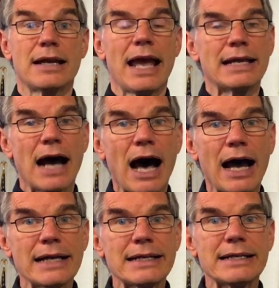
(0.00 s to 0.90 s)
and
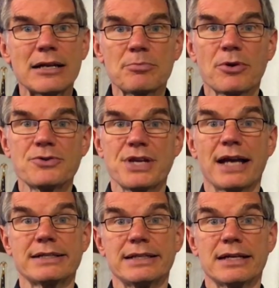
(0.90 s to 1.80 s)
hiding and
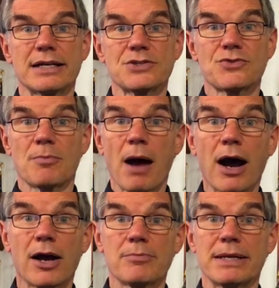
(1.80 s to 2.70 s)
protecting us from
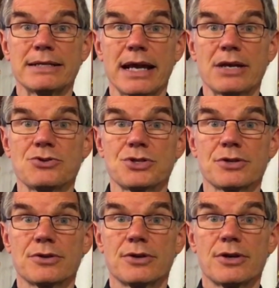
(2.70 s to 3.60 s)
harm and danger.
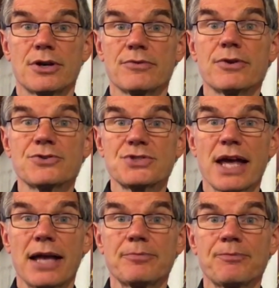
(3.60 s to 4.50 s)
Verse
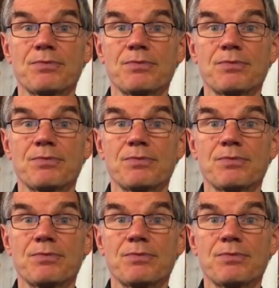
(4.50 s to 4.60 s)
10,